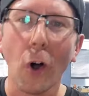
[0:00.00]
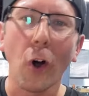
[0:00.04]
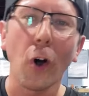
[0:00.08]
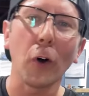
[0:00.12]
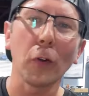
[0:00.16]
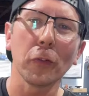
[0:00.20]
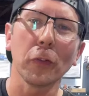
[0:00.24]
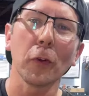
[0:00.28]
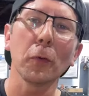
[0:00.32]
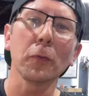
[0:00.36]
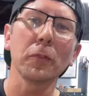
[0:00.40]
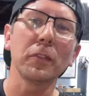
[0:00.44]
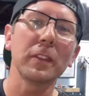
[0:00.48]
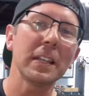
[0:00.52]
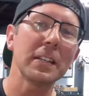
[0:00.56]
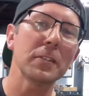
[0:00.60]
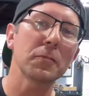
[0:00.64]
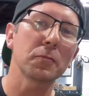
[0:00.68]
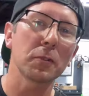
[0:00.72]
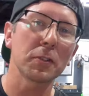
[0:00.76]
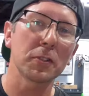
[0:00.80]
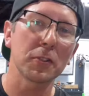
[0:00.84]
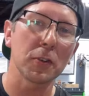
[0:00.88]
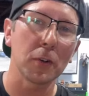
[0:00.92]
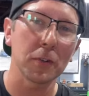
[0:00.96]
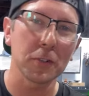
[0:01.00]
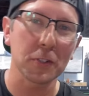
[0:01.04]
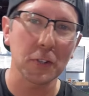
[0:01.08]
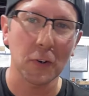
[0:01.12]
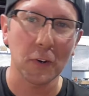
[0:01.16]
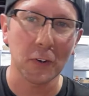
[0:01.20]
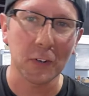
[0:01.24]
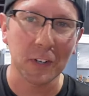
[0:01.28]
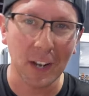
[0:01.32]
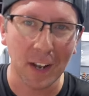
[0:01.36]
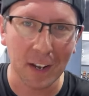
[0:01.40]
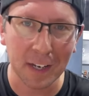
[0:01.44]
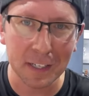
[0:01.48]
Although these results are
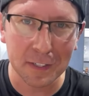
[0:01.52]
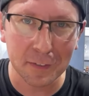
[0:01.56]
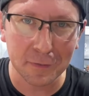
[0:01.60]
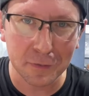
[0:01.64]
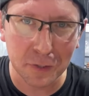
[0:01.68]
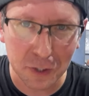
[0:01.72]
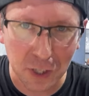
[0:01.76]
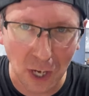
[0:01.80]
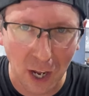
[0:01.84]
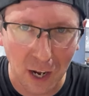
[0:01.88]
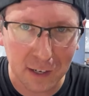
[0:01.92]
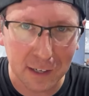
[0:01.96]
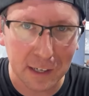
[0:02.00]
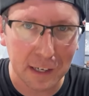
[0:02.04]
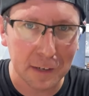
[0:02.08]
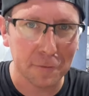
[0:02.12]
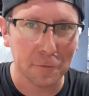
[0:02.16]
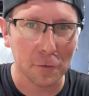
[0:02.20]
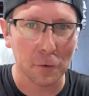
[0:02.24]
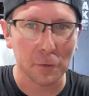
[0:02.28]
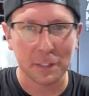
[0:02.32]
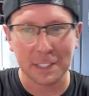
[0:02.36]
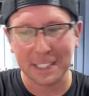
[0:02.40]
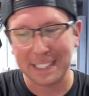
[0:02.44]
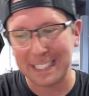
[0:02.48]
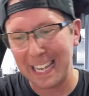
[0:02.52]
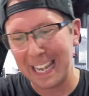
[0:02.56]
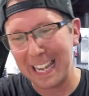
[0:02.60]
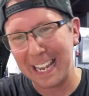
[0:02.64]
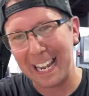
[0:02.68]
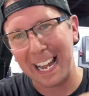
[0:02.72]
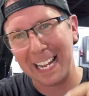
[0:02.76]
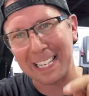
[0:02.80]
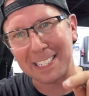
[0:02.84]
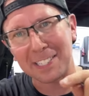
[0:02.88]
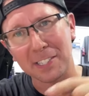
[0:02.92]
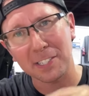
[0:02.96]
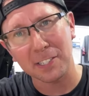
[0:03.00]
kind of shocking for today,
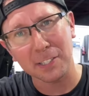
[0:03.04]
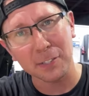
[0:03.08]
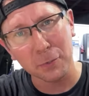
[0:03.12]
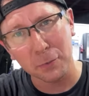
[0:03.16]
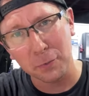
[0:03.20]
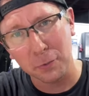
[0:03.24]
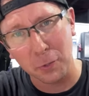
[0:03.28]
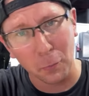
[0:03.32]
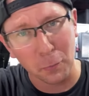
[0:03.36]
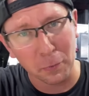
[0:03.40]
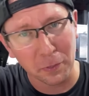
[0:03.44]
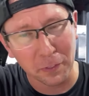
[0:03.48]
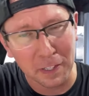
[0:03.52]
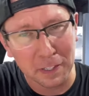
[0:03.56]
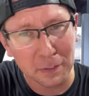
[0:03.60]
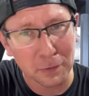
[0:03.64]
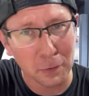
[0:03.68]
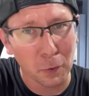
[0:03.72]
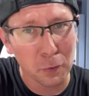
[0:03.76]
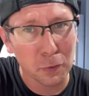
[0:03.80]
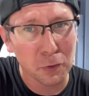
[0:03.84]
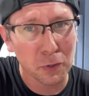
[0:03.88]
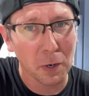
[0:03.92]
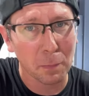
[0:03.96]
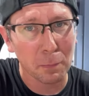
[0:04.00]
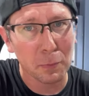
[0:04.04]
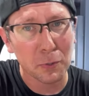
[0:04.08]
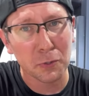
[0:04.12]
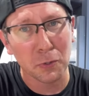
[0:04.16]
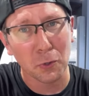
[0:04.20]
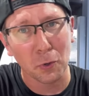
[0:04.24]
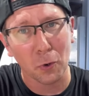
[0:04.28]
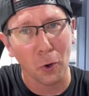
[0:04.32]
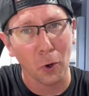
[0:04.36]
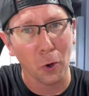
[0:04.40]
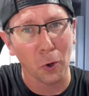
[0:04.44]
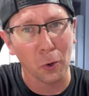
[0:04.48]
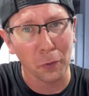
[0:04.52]
I still don't think those numbers are
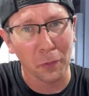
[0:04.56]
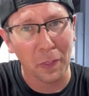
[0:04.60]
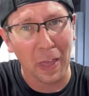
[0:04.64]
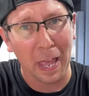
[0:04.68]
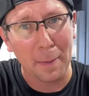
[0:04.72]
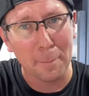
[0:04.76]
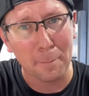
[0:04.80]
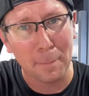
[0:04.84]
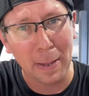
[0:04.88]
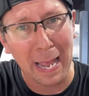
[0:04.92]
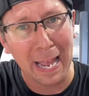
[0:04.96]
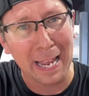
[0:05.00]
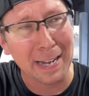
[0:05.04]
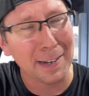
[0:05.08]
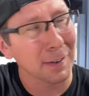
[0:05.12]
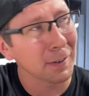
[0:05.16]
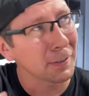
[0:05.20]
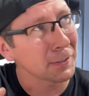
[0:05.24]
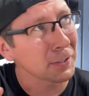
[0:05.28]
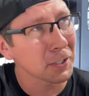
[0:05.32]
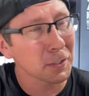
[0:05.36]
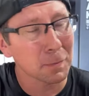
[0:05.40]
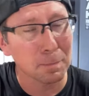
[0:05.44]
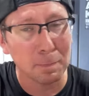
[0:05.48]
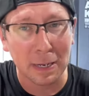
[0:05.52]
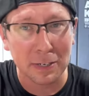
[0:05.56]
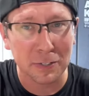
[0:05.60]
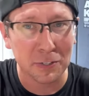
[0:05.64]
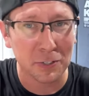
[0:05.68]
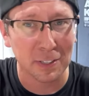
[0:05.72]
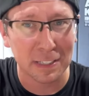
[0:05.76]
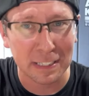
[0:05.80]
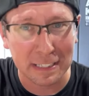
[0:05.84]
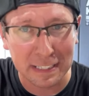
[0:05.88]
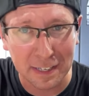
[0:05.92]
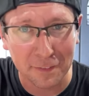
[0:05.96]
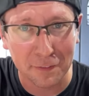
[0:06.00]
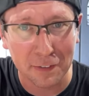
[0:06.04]
all that bad,
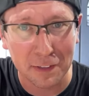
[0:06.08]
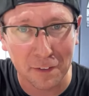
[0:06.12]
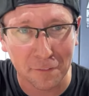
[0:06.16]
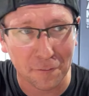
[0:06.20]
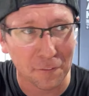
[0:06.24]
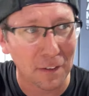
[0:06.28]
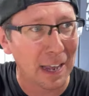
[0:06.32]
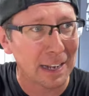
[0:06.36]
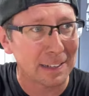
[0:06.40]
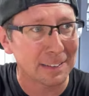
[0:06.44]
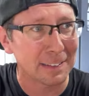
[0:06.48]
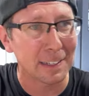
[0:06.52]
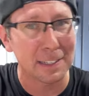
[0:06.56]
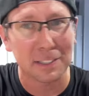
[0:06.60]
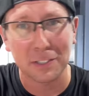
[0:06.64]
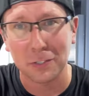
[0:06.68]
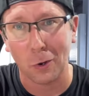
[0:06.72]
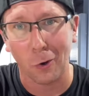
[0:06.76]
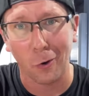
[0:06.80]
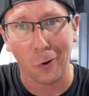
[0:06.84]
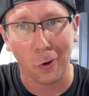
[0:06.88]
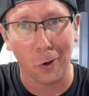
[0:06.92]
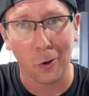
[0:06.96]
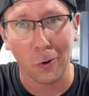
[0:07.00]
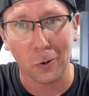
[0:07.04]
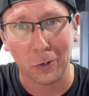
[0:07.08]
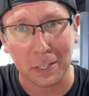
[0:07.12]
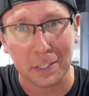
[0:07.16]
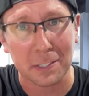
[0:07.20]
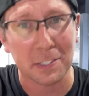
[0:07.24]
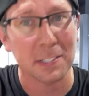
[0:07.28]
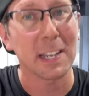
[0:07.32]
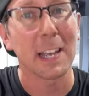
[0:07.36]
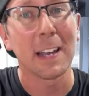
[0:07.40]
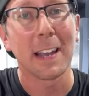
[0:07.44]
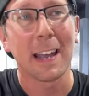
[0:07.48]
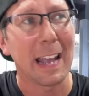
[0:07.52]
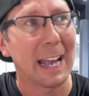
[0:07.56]
especially given the fact that it's
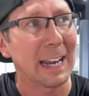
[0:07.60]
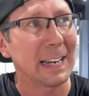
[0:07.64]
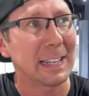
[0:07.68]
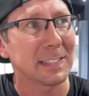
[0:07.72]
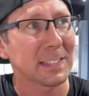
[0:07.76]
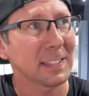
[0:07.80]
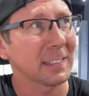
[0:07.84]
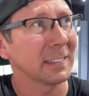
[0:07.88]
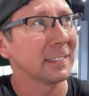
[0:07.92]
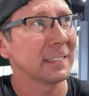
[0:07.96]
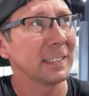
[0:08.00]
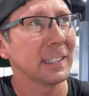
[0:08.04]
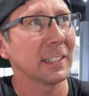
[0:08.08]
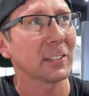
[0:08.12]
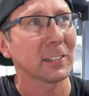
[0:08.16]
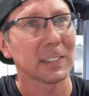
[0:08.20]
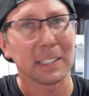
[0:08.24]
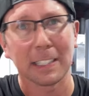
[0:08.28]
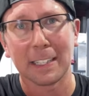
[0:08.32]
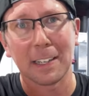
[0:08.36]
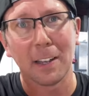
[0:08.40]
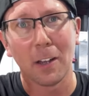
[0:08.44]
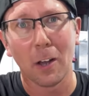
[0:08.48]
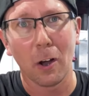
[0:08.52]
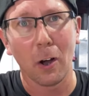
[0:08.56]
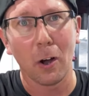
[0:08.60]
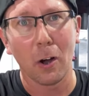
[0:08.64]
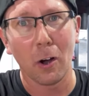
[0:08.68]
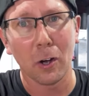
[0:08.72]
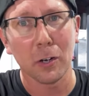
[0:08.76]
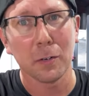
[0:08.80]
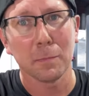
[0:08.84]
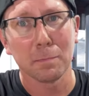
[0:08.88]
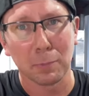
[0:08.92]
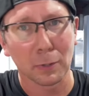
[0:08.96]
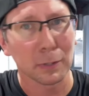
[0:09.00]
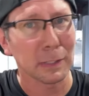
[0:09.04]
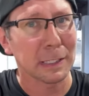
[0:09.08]
August and it's literally
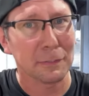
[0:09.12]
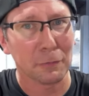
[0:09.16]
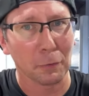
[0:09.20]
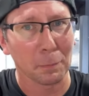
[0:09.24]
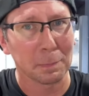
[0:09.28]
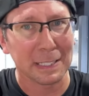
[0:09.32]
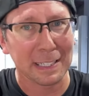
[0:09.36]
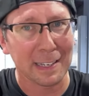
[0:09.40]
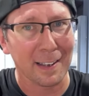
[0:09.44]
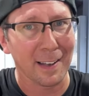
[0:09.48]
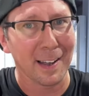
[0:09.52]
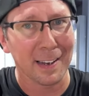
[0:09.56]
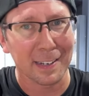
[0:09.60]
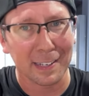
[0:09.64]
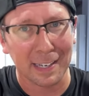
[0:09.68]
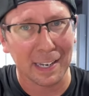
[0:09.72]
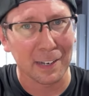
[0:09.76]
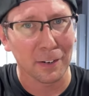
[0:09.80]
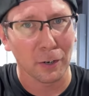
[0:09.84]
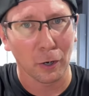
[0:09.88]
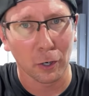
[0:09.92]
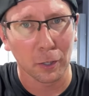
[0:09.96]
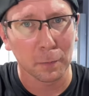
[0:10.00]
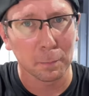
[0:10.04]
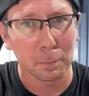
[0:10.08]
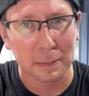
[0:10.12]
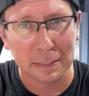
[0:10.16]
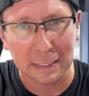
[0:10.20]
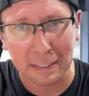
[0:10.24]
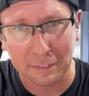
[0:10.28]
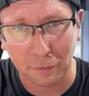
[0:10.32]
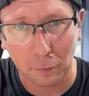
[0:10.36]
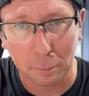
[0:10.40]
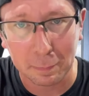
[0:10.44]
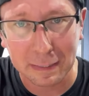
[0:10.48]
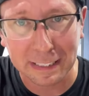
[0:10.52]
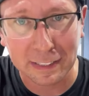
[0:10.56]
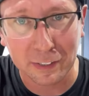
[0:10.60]
unbelievably hot and
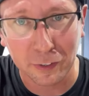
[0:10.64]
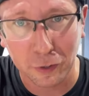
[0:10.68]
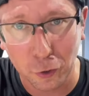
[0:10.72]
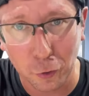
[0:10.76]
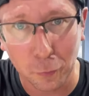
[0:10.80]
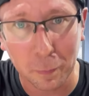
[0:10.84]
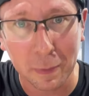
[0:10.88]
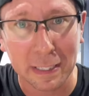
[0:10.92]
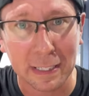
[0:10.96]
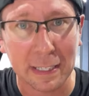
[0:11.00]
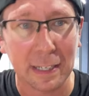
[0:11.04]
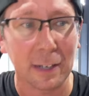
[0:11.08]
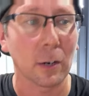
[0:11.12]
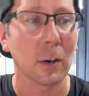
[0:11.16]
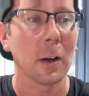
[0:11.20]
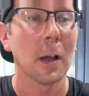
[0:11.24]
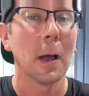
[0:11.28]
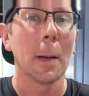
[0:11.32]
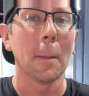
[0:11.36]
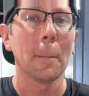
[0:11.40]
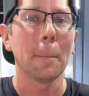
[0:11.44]
unbelievably humid here.